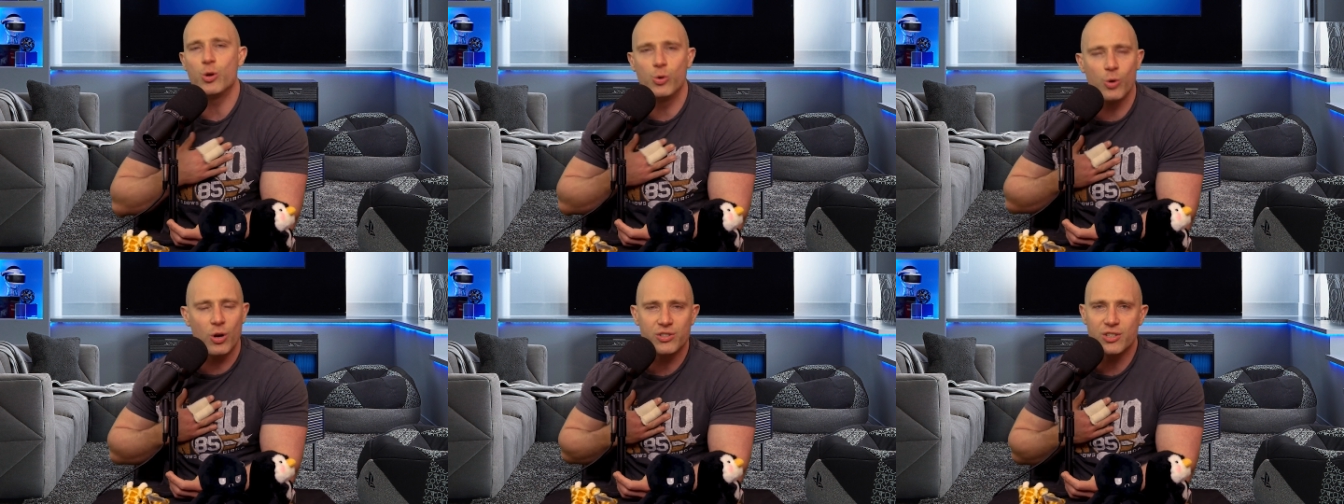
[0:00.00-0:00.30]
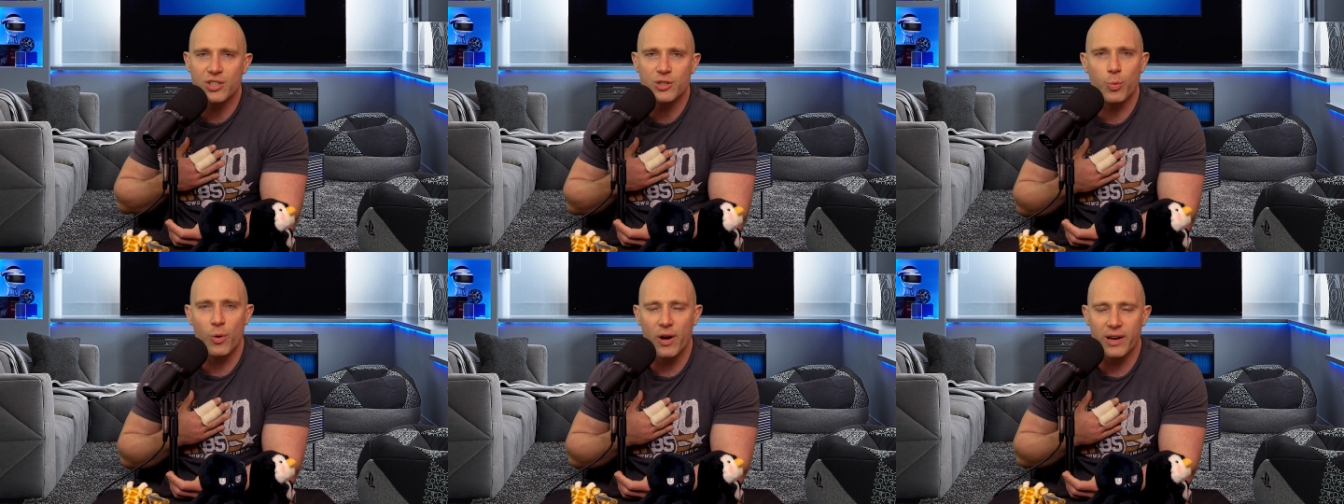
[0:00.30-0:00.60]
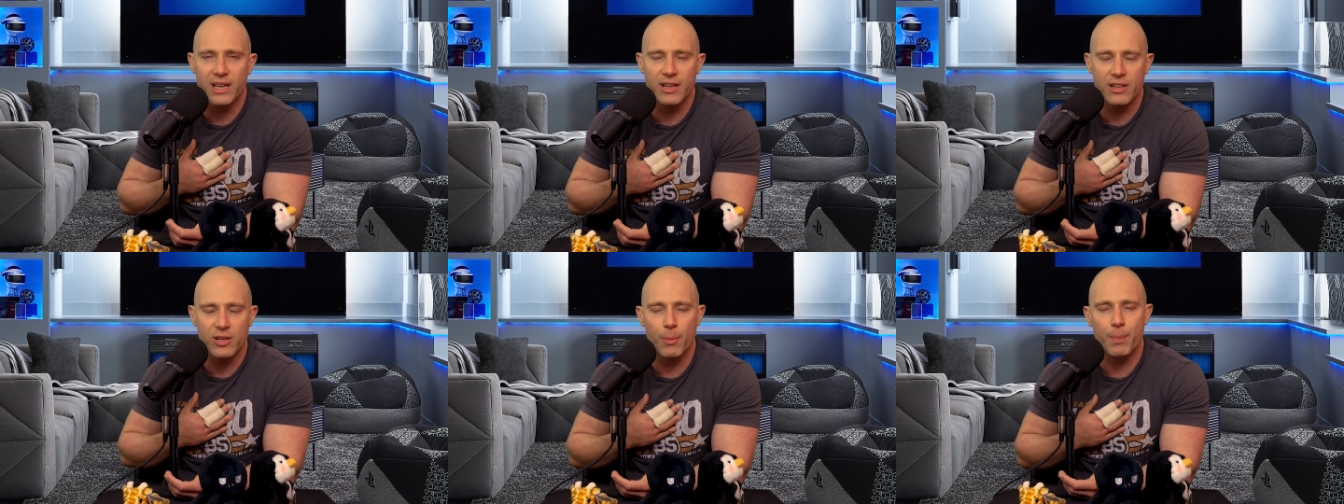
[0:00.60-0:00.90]
you're not just
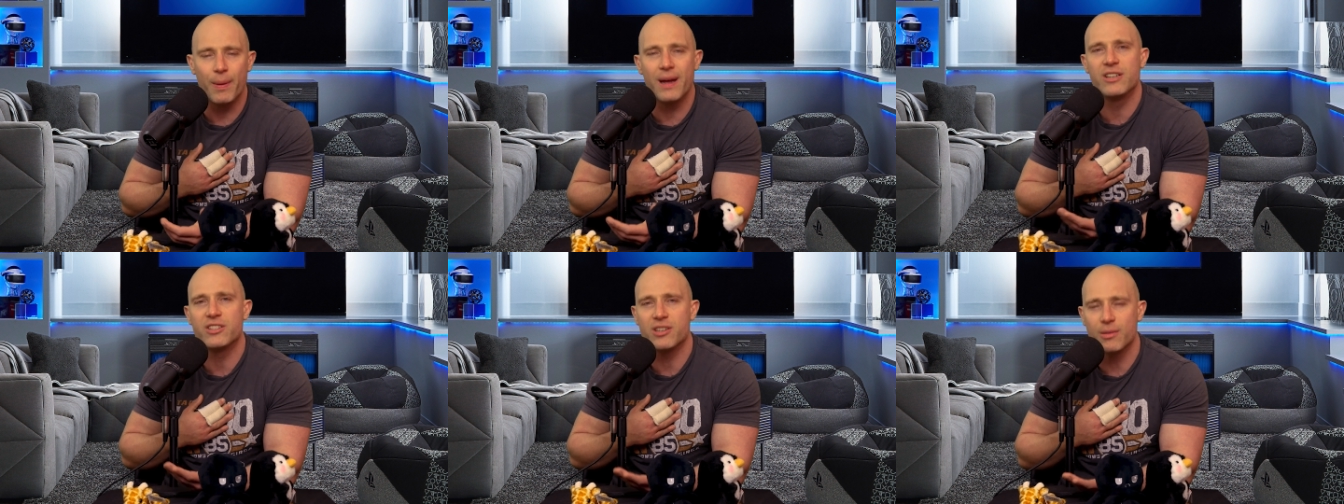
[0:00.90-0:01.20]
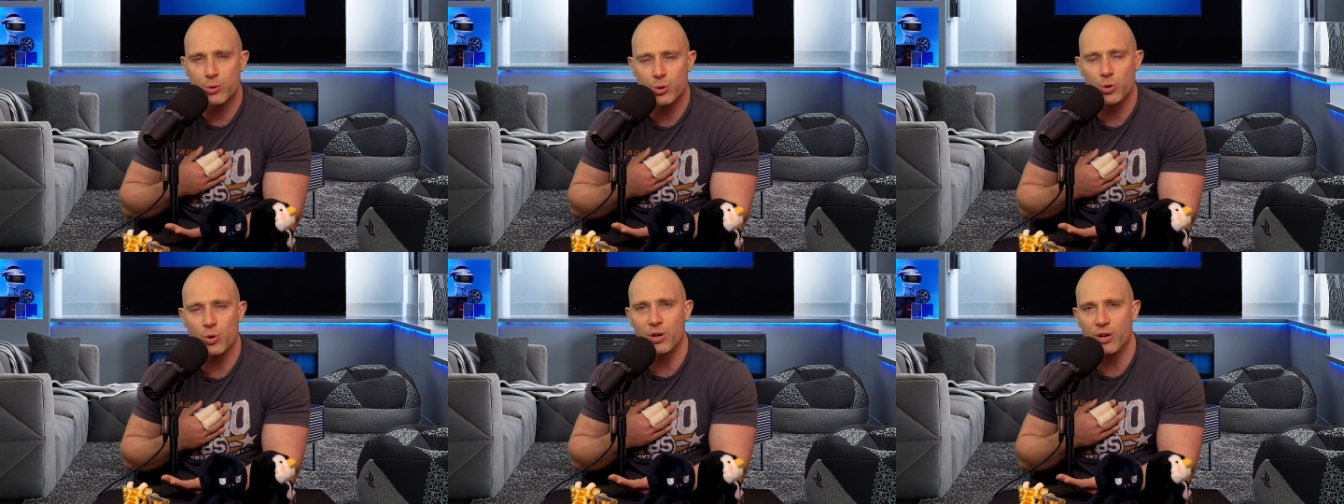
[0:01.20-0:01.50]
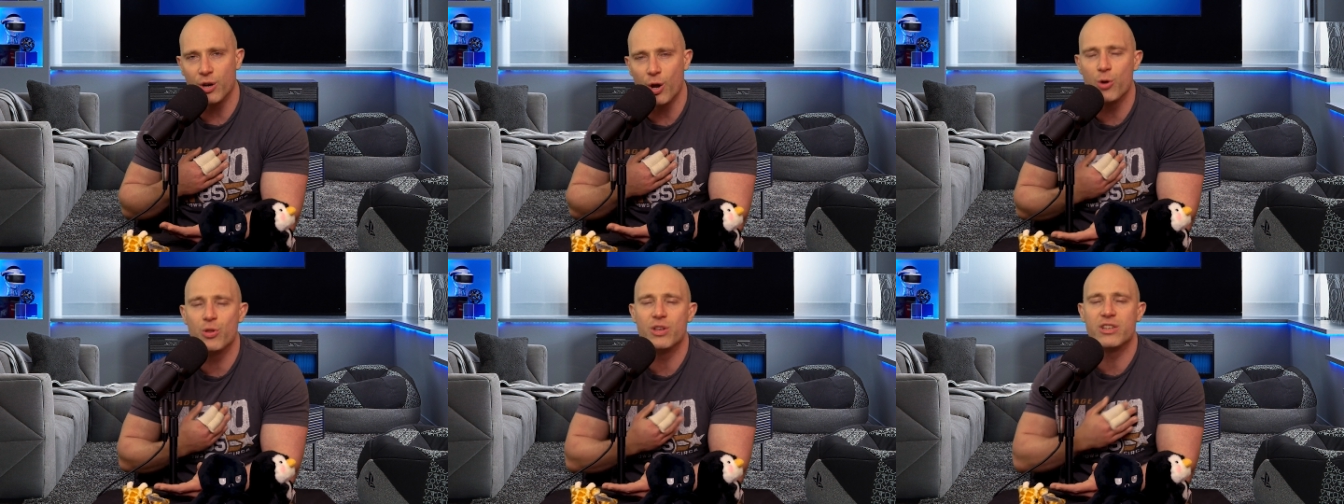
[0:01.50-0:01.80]
working your bench. I'm sure
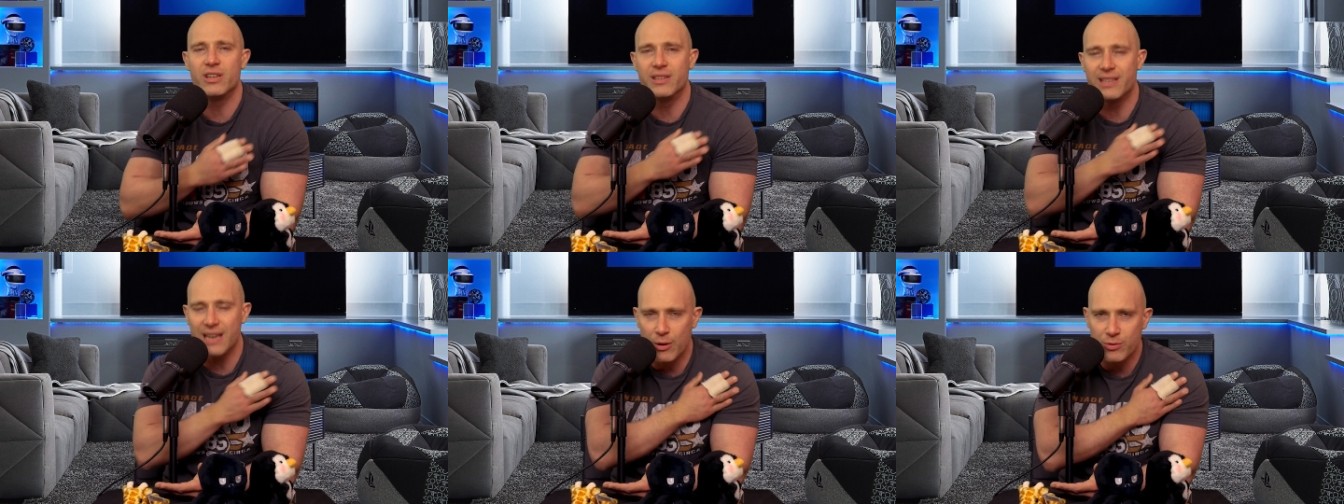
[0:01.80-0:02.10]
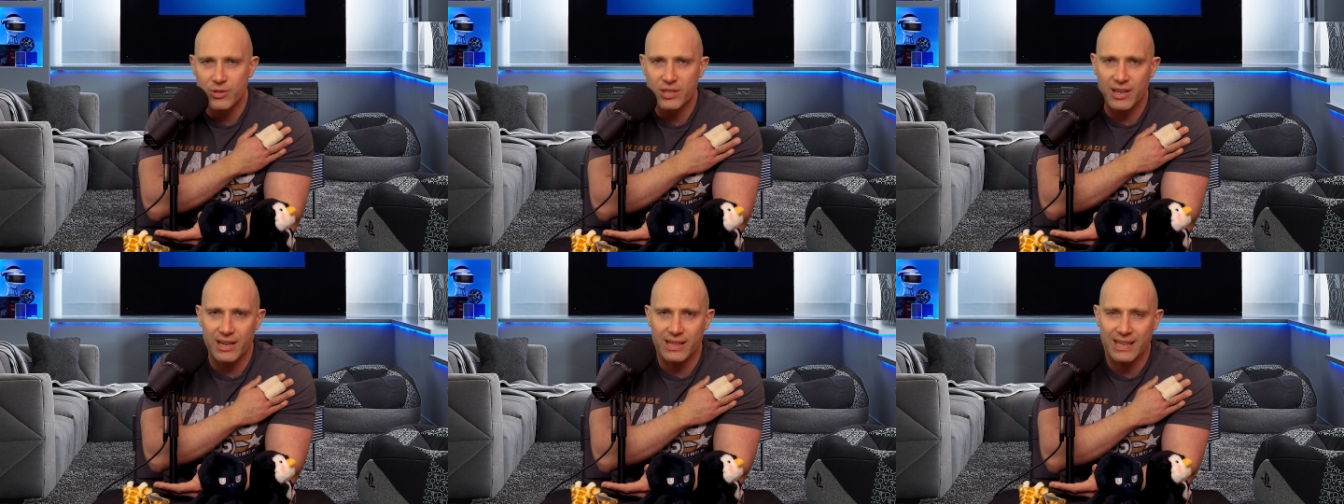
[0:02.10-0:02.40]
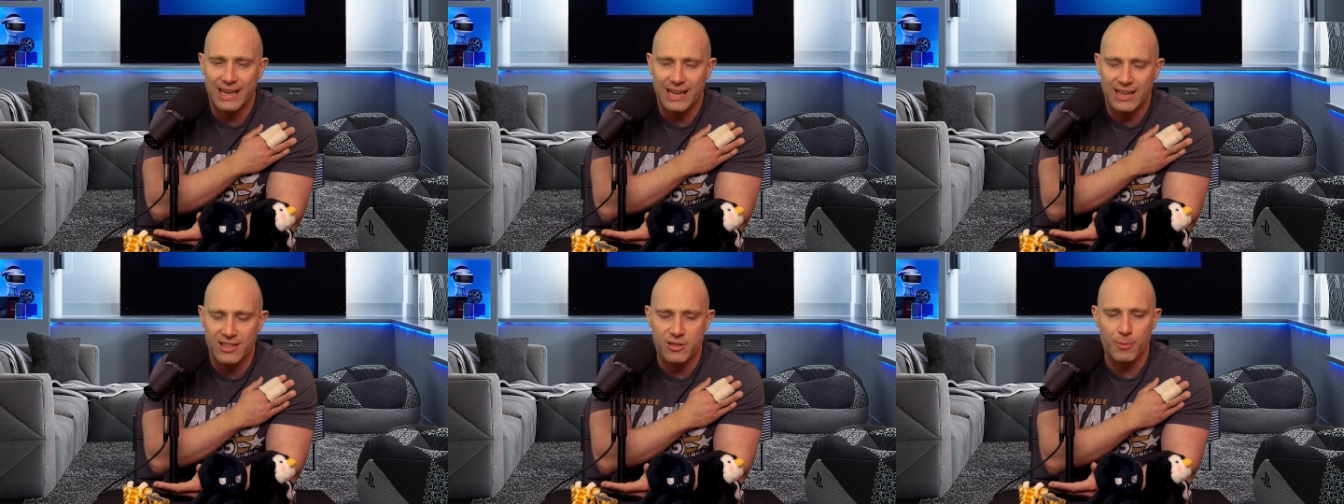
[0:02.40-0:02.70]
you know this. Your delts are going
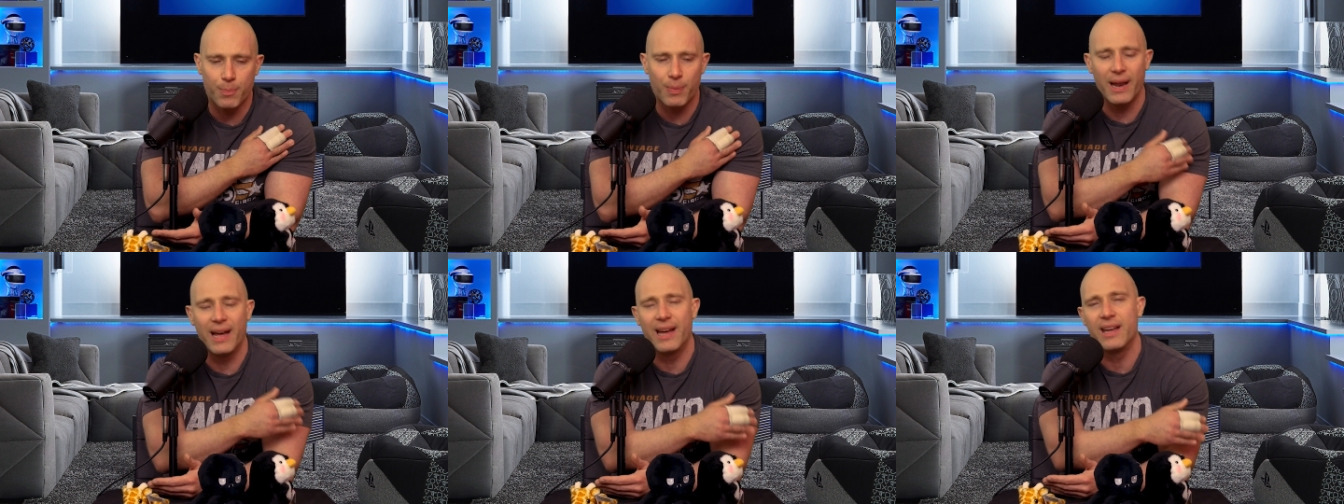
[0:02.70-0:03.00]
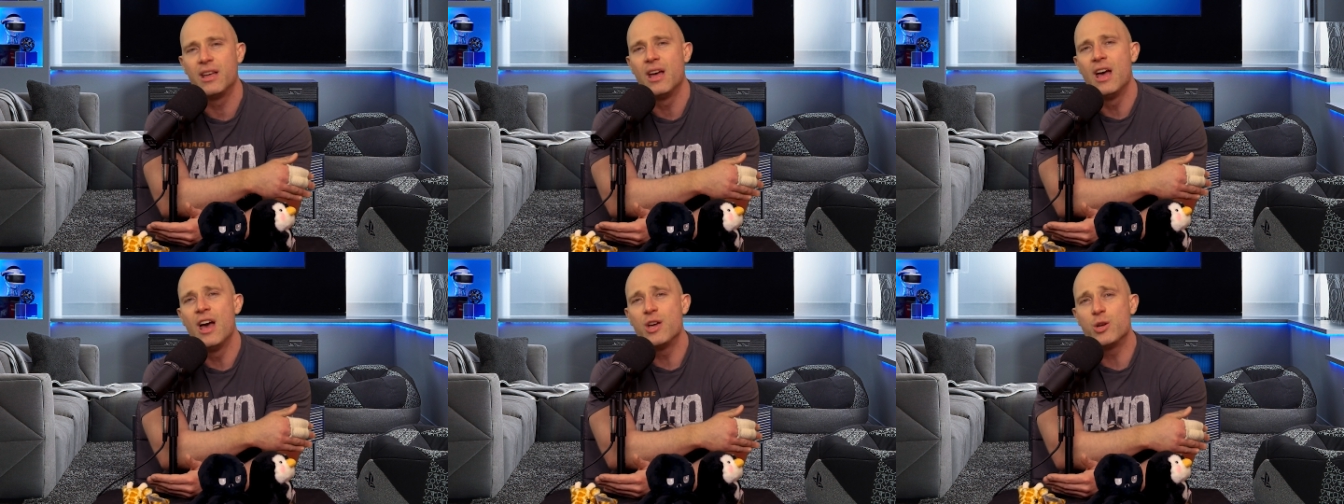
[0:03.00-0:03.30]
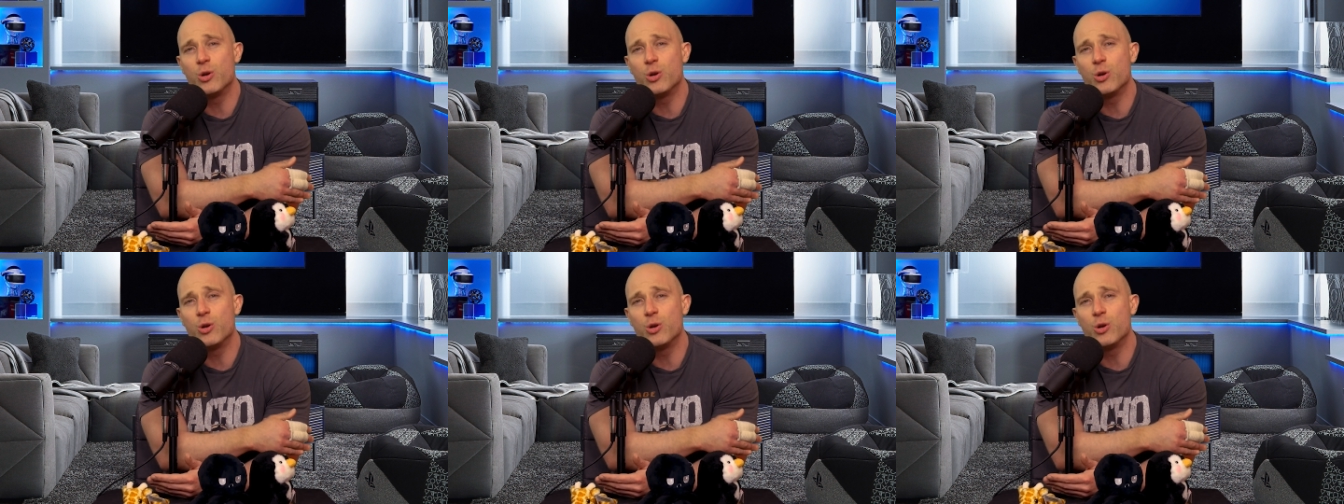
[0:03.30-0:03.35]
to kick into play.